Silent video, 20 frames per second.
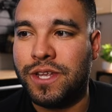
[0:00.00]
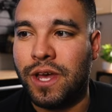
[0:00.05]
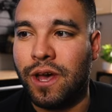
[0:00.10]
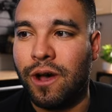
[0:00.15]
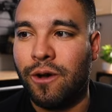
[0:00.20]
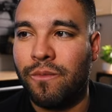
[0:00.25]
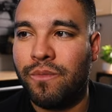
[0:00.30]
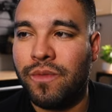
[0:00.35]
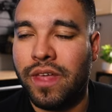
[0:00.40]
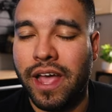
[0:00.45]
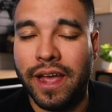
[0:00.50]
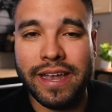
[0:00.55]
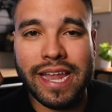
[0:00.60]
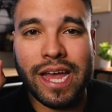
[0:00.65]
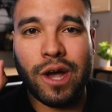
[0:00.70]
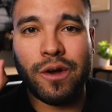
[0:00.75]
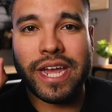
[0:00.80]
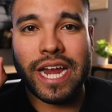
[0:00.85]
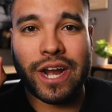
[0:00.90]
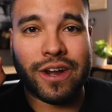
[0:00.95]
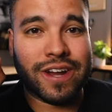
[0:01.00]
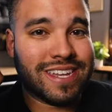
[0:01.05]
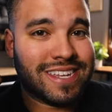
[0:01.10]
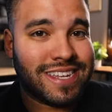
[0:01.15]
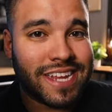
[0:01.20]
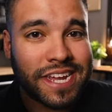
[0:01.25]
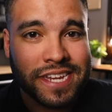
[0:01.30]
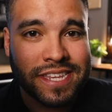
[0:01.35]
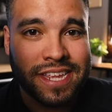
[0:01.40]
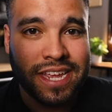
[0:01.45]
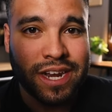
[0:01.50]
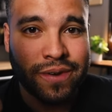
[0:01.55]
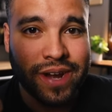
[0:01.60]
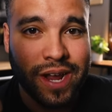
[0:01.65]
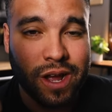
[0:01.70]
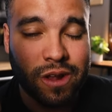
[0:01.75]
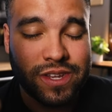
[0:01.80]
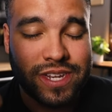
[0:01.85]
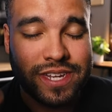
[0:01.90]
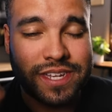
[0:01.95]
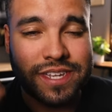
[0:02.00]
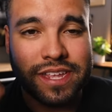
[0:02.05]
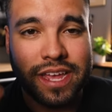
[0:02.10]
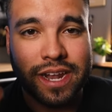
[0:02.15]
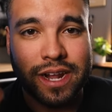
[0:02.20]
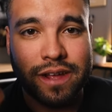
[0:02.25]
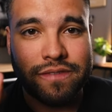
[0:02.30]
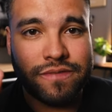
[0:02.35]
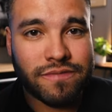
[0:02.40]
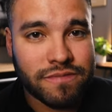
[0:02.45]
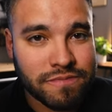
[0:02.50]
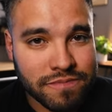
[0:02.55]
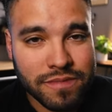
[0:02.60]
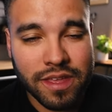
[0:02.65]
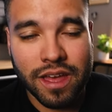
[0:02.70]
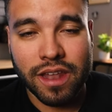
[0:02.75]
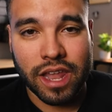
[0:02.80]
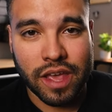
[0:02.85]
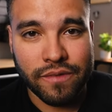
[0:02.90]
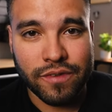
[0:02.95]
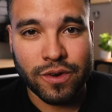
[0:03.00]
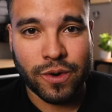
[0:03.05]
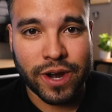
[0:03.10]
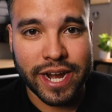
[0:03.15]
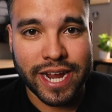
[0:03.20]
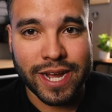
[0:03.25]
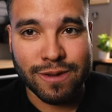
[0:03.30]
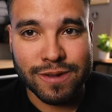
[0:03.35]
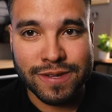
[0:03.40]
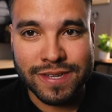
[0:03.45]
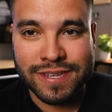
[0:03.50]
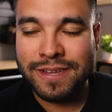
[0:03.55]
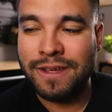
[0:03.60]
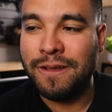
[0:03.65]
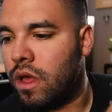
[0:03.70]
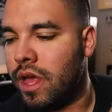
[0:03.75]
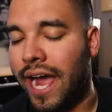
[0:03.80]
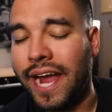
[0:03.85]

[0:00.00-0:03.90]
So I now carry 16 rounds instead of 11 rounds.